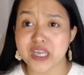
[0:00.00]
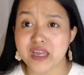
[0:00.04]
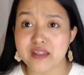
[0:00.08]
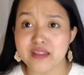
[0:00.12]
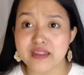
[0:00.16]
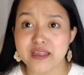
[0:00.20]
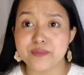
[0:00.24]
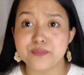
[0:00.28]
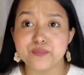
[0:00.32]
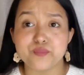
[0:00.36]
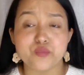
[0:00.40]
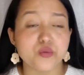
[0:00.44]

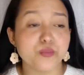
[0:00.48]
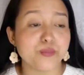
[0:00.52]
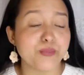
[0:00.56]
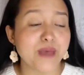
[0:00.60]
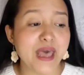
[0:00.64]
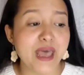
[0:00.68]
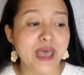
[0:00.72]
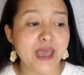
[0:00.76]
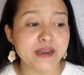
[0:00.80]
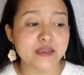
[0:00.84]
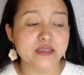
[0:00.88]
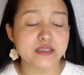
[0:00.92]
and
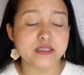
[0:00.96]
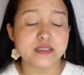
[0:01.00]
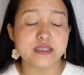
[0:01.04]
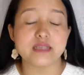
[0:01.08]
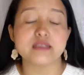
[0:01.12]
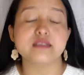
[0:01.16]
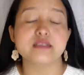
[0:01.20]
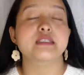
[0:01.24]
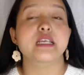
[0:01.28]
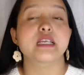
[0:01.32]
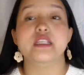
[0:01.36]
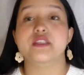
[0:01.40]
pomade,
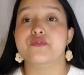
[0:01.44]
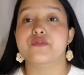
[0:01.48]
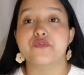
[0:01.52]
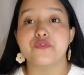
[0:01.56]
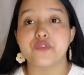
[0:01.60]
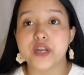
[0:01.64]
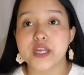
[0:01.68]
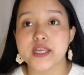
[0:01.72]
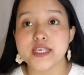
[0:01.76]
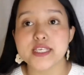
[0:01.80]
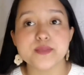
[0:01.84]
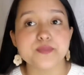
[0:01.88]
that's very
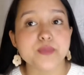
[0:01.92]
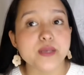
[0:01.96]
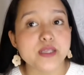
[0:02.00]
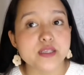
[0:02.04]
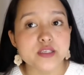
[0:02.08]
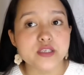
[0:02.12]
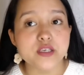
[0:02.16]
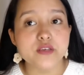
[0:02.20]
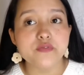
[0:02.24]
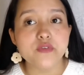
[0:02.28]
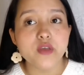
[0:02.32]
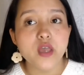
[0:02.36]

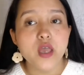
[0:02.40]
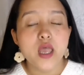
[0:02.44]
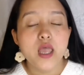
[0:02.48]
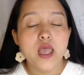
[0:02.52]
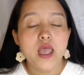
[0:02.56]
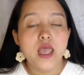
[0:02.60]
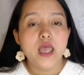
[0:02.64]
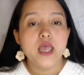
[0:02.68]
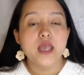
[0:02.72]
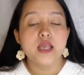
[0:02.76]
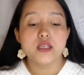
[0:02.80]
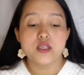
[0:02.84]
expensive.
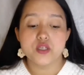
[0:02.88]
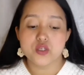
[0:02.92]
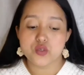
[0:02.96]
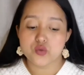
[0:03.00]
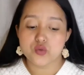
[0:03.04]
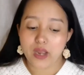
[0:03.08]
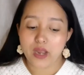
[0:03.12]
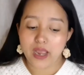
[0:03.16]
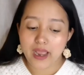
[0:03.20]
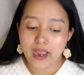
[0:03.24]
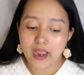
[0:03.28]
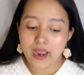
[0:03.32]
So
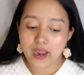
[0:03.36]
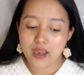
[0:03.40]
what I'm